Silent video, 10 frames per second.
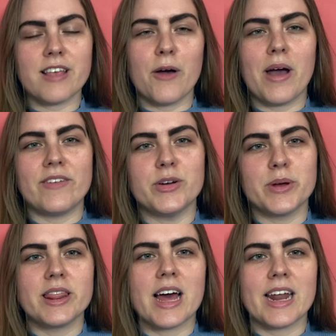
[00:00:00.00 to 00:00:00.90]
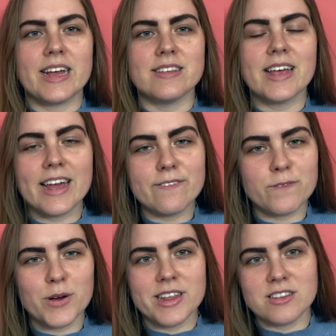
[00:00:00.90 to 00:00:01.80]
So everyone, that is it
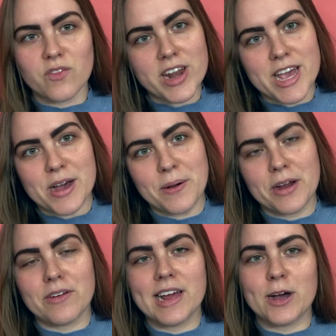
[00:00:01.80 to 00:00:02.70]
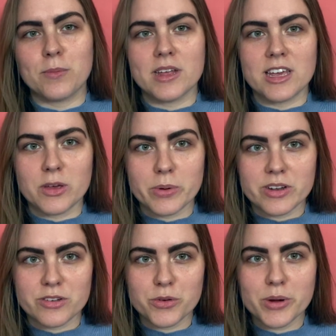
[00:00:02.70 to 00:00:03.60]
for this video. I really hope that you
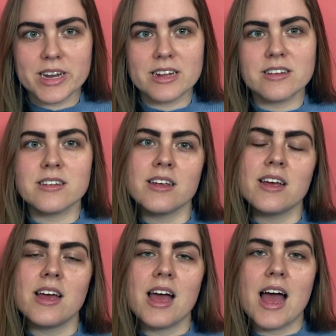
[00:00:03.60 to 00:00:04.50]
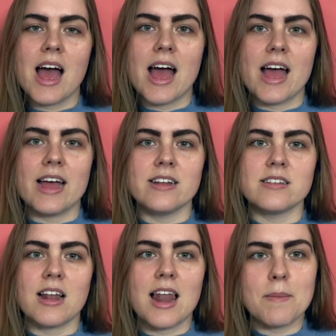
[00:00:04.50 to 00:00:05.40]
enjoyed it
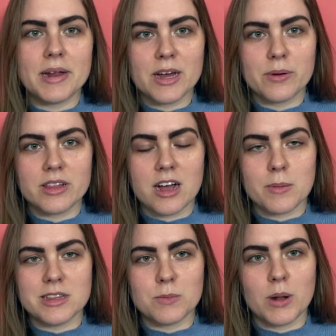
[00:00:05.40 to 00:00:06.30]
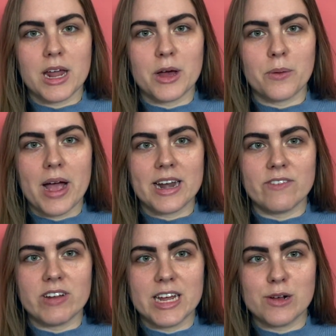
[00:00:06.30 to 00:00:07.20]
and let me know in the comments below
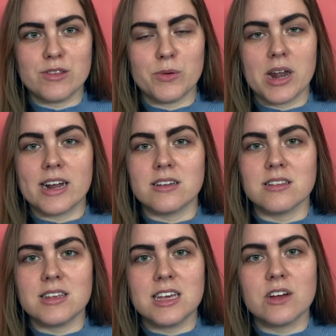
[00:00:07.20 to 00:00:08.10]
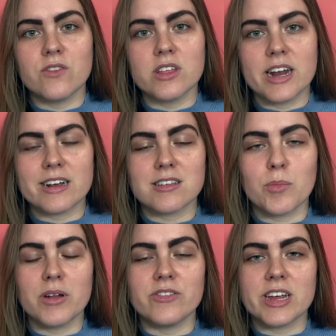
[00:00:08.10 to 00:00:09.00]
any videos you would like to see over the next
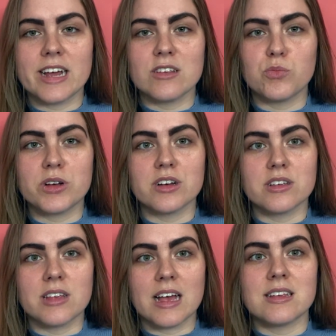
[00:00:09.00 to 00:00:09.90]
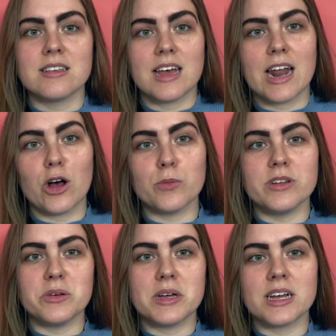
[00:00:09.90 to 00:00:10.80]
couple of days, because as I said, I'll
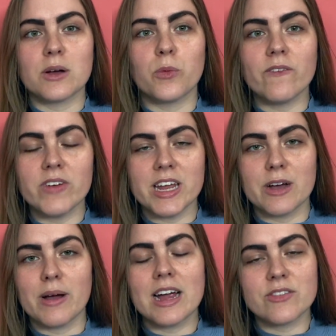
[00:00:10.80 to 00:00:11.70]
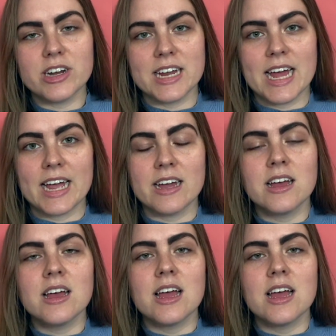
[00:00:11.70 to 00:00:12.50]
be doing one video every day